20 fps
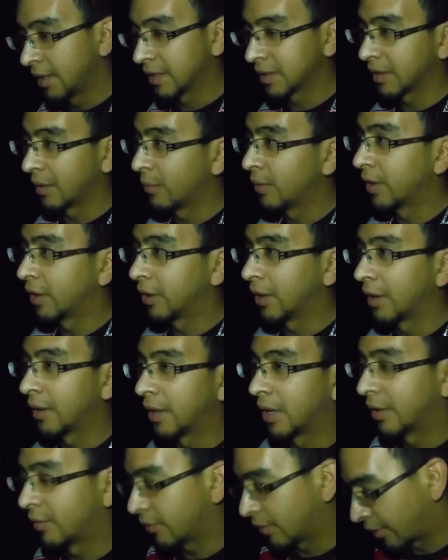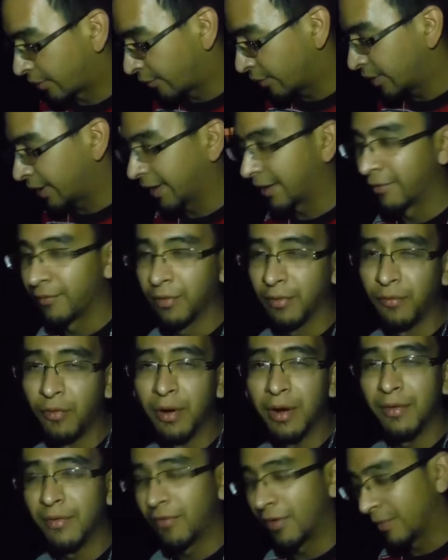So I'm gonna I, I run like for
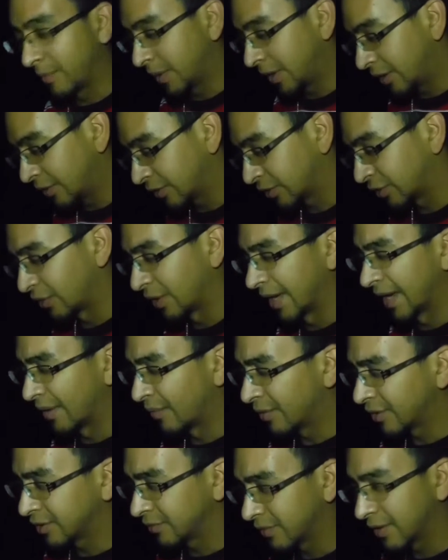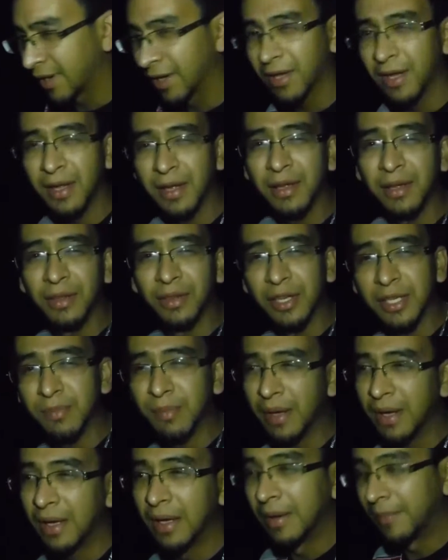45 minutes or an hour, something like that. That's
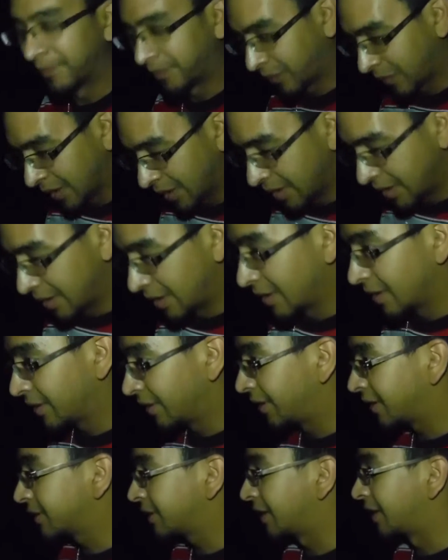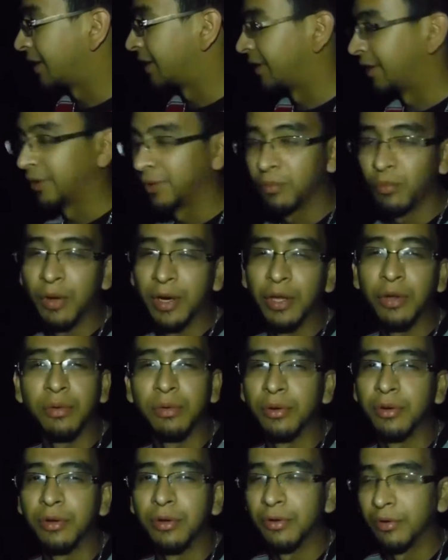my that's uh that, what I
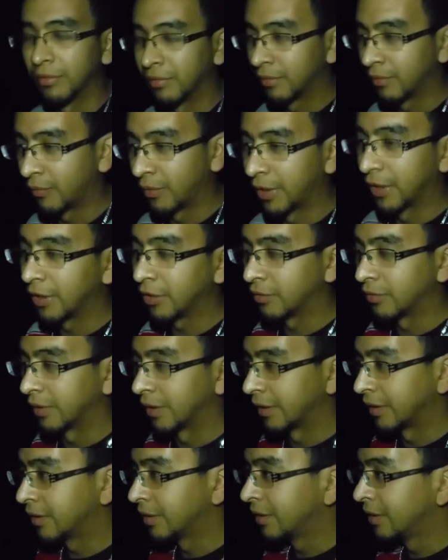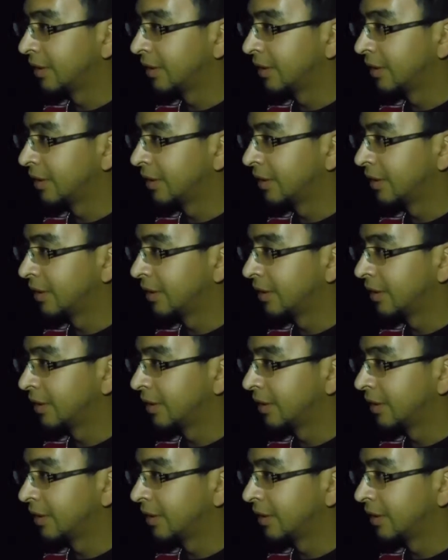do. You know what I did today.